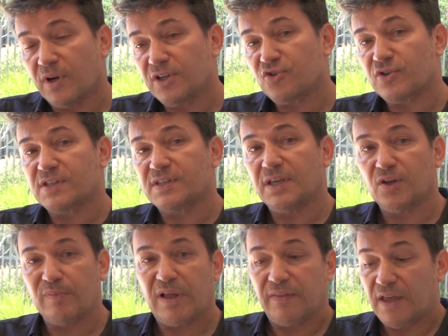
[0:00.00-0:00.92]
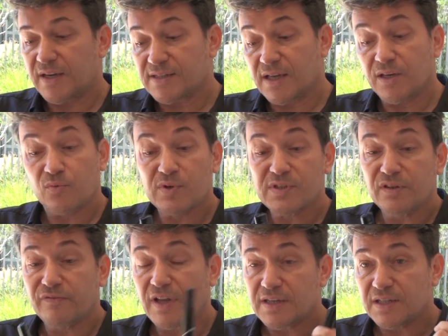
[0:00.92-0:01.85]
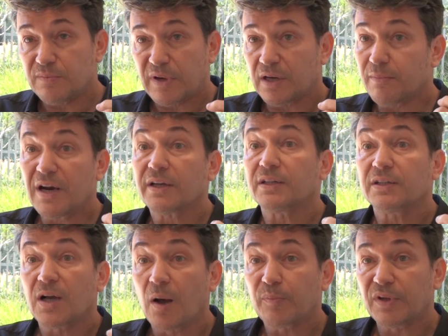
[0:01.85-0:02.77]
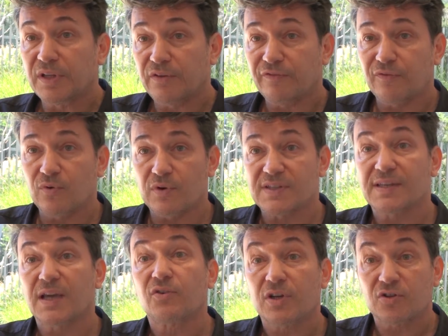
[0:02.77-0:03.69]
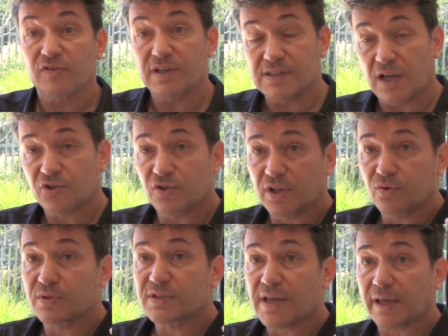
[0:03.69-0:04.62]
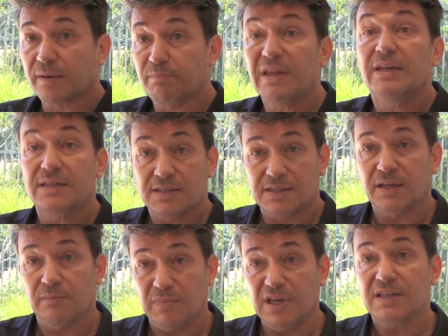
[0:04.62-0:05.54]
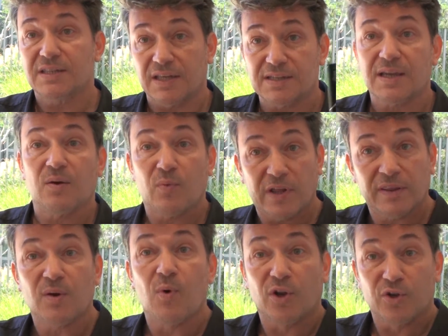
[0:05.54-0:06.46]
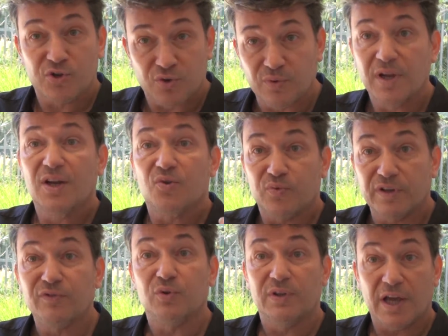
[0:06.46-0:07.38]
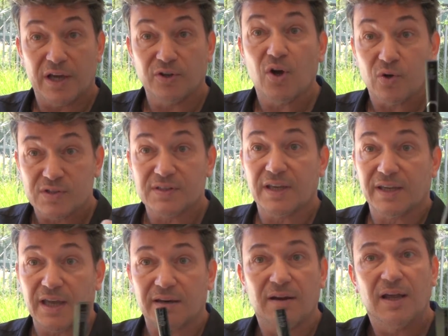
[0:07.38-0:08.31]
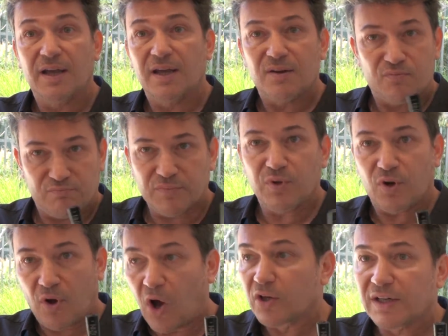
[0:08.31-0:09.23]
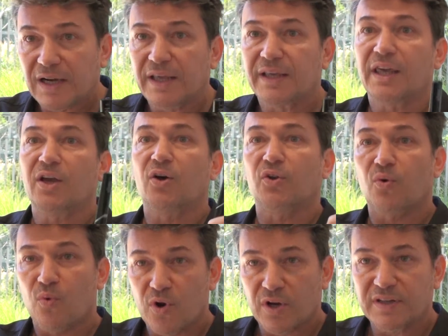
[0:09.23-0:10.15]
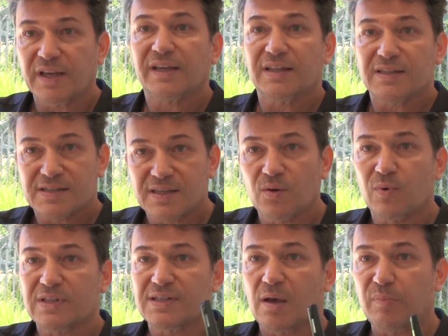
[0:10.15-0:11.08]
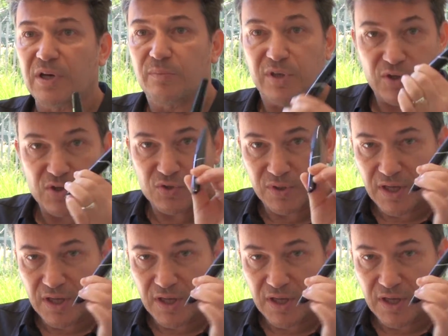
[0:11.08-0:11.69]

quite interesting about that is that it was invented by an American company for secretaries, actually, who take minutes in meetings, and when they want to review their notes, they can, you know, on clicking on a word, they can see what's happening, because